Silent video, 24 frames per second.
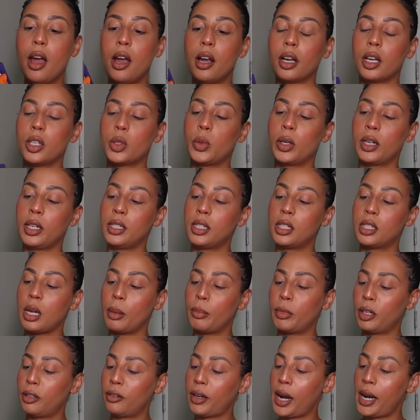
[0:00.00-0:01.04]
because we're in
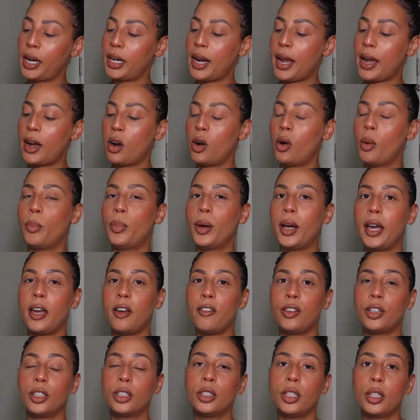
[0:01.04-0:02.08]
summer right now but
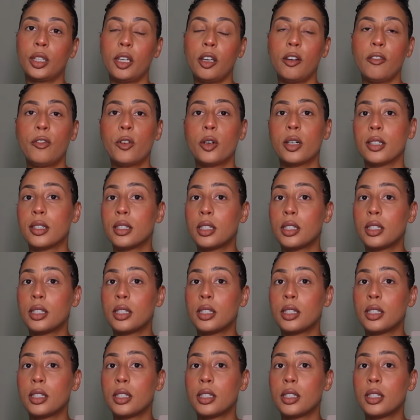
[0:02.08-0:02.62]
if you're looking for